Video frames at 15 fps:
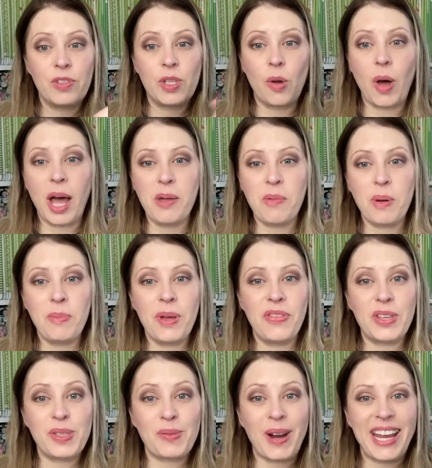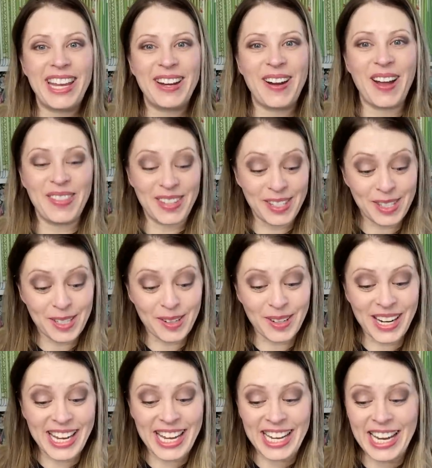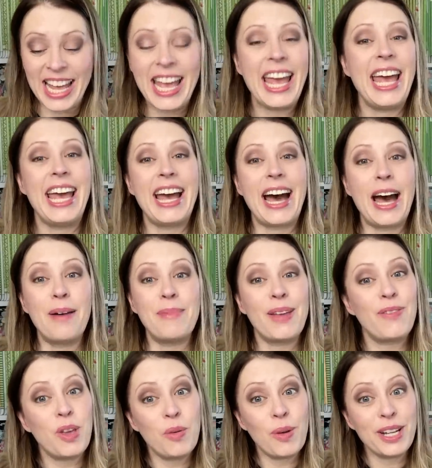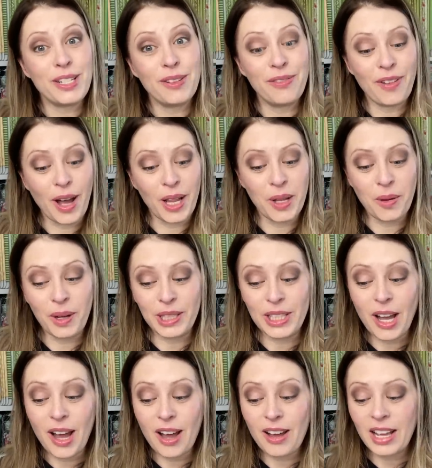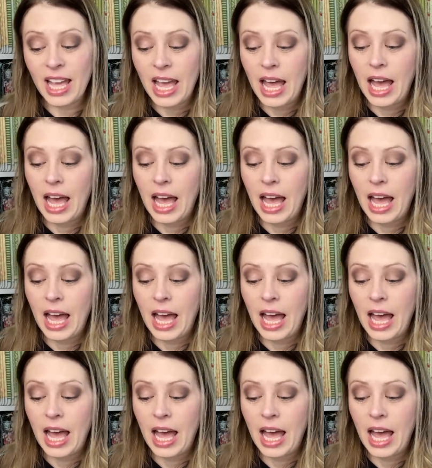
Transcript: So I will put this right here on the screen um, if you want to follow along.